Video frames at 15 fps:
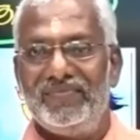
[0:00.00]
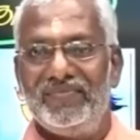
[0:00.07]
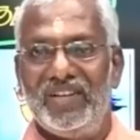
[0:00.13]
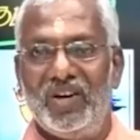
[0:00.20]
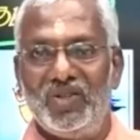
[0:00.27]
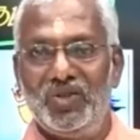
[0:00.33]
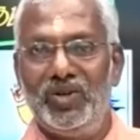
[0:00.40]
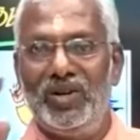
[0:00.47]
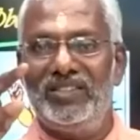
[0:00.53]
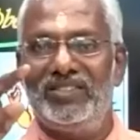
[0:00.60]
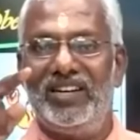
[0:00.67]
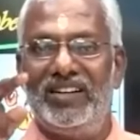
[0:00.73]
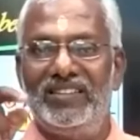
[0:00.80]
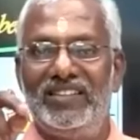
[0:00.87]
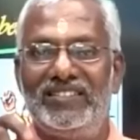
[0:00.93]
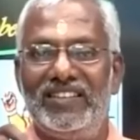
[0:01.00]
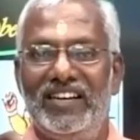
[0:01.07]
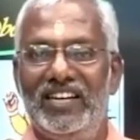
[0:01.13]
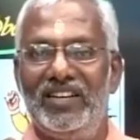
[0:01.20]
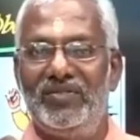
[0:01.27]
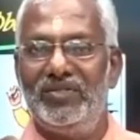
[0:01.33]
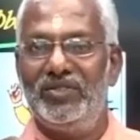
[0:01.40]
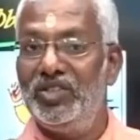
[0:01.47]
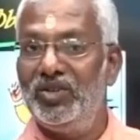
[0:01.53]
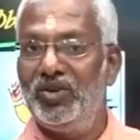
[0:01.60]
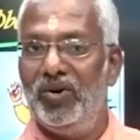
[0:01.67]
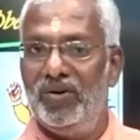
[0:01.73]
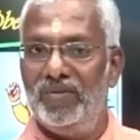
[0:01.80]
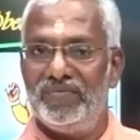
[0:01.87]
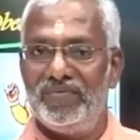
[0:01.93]
Now Arjuna has got this kind of
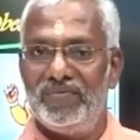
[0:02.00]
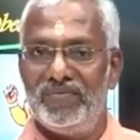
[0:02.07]
ego.